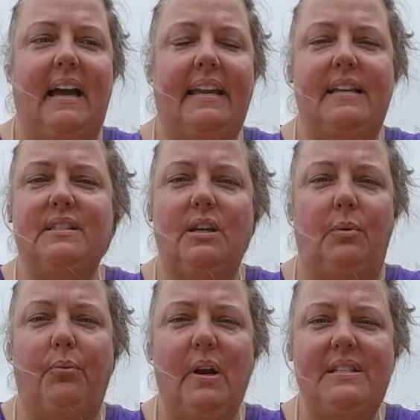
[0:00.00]
I guess the
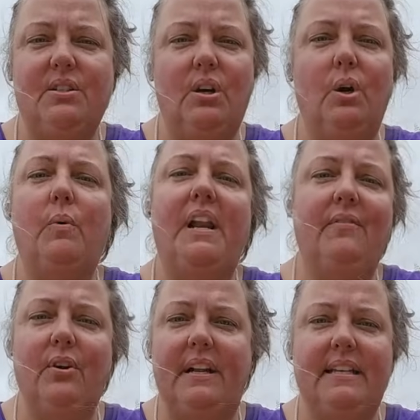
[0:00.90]
compressor or
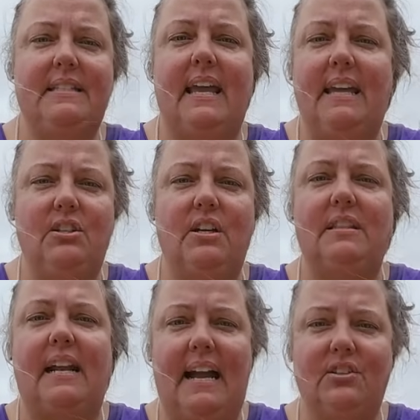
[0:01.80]
whatever it is, the engine
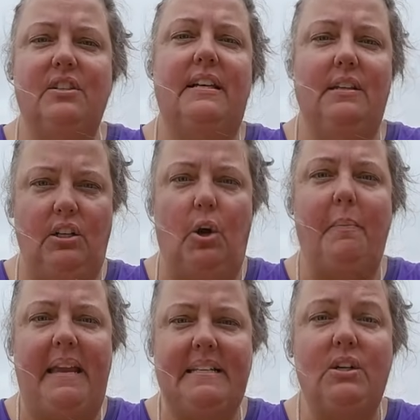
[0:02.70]
that actually, you know,
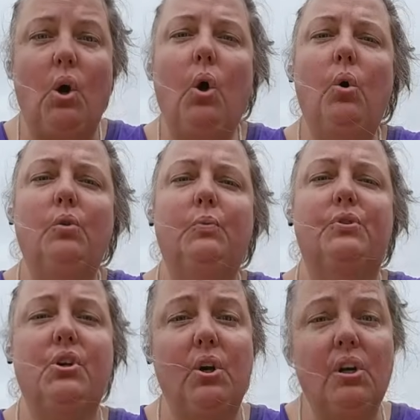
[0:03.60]
makes it cold will
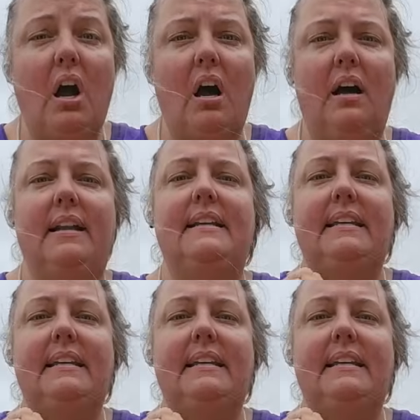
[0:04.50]
turn on,